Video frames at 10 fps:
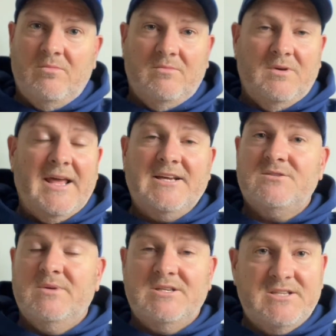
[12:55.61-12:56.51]
less
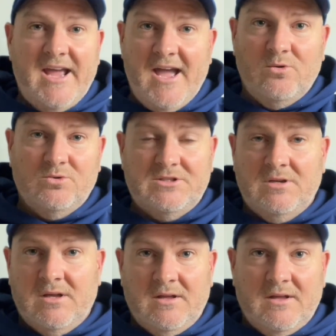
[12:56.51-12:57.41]
missed tackles,
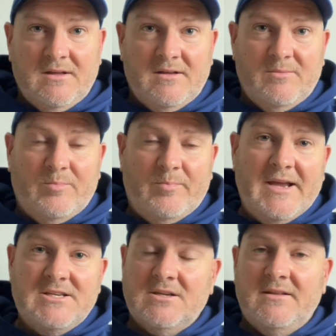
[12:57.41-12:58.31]

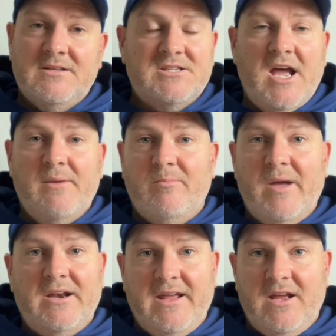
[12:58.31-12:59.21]
basically the same
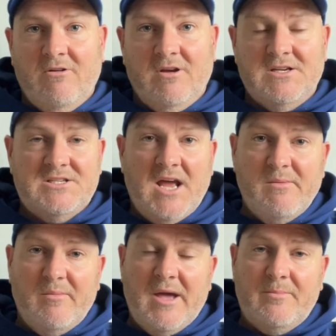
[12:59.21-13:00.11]
amount of area,
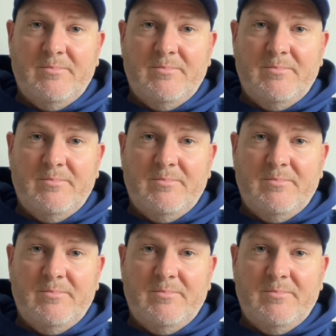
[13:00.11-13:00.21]
same amount of